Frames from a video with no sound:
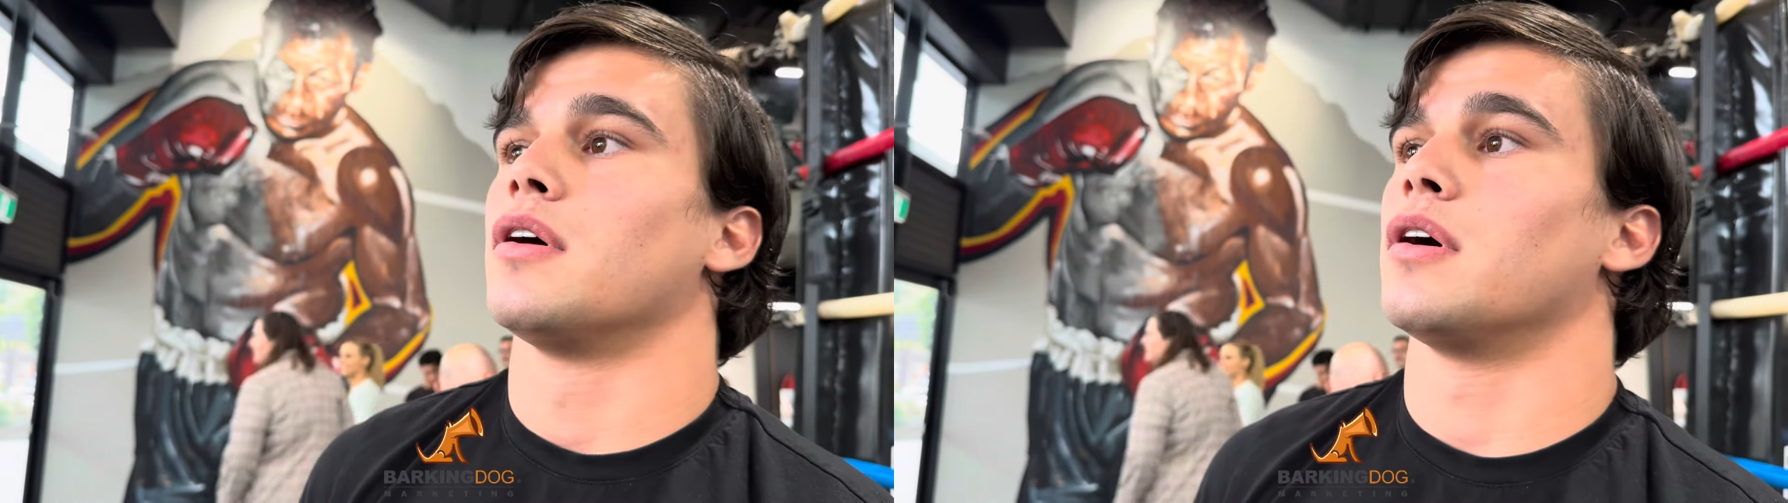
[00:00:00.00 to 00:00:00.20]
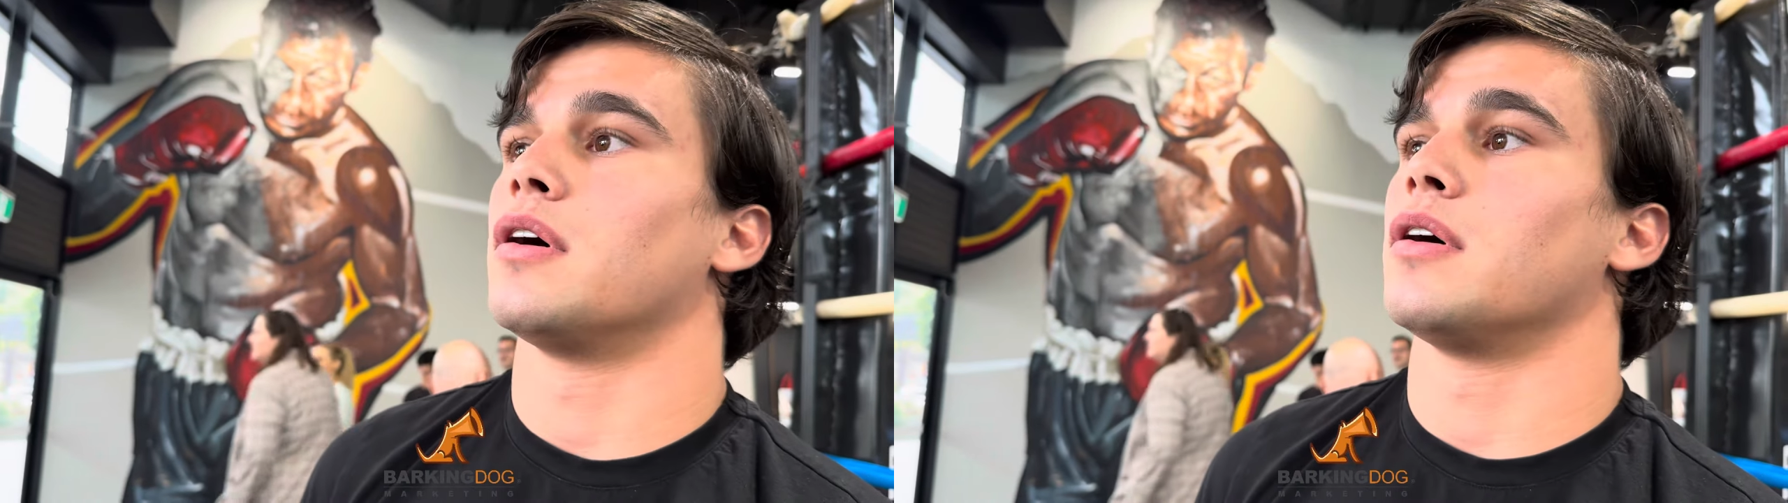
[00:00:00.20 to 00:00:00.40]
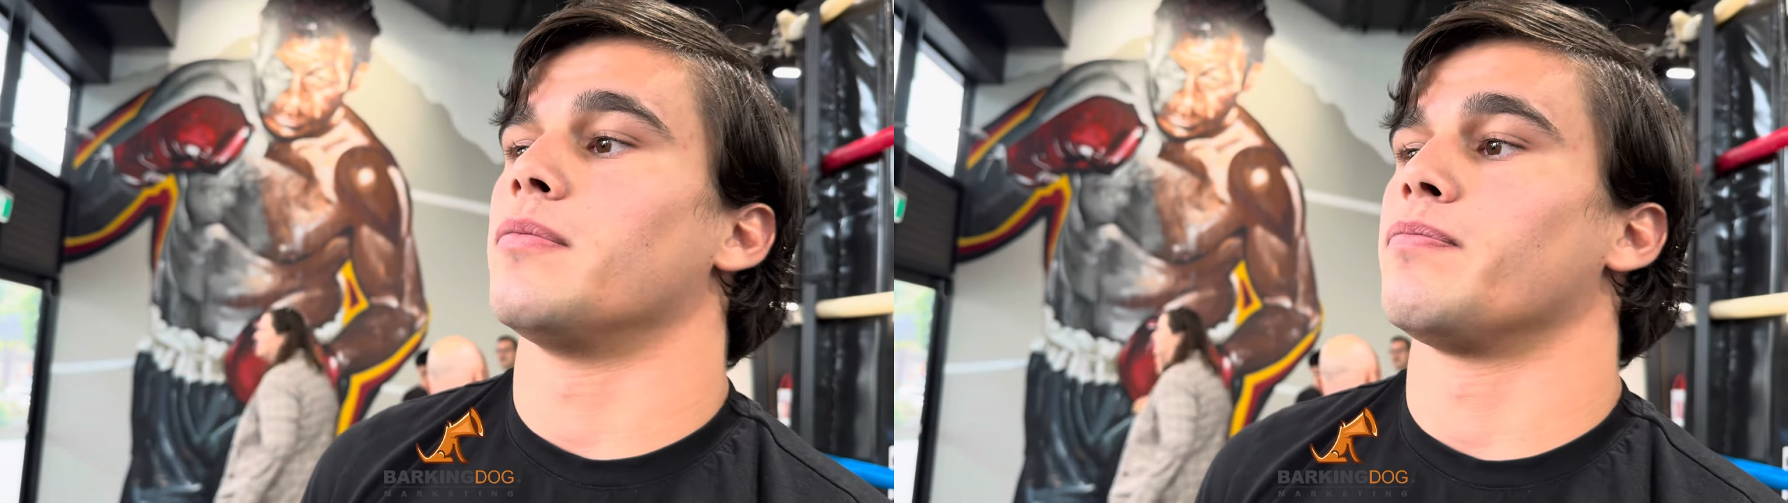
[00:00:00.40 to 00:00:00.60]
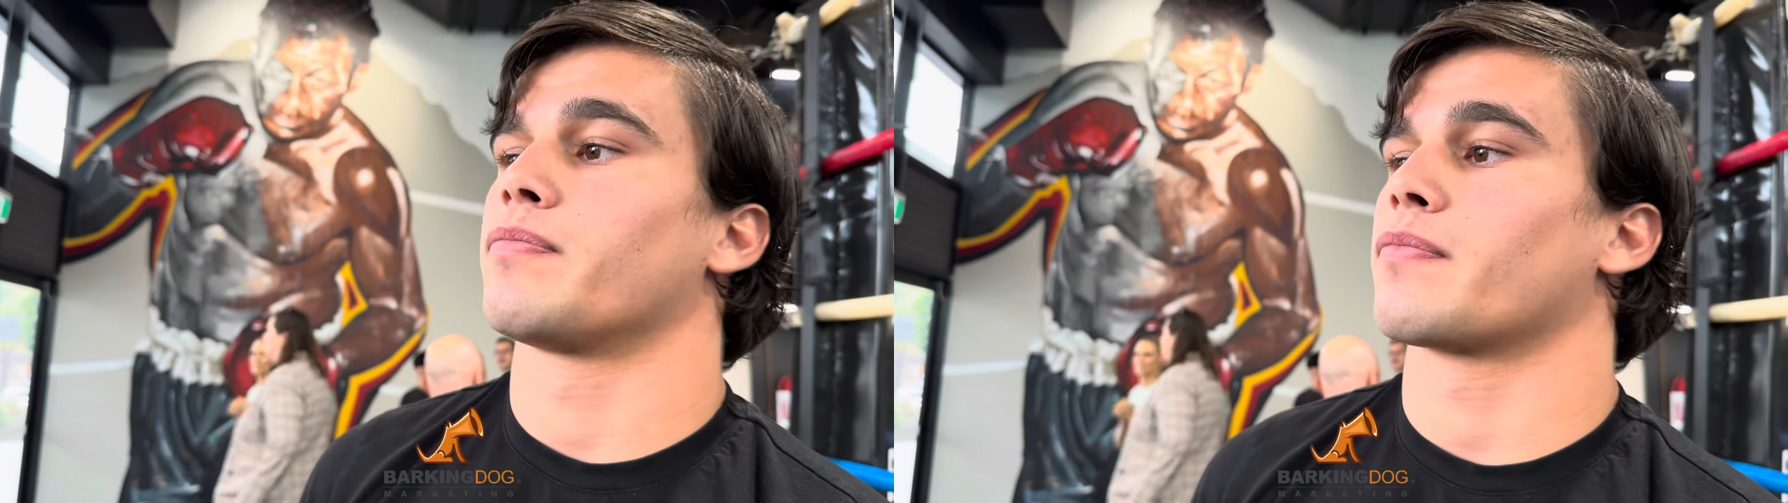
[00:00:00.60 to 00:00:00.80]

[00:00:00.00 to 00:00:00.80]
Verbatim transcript: Um,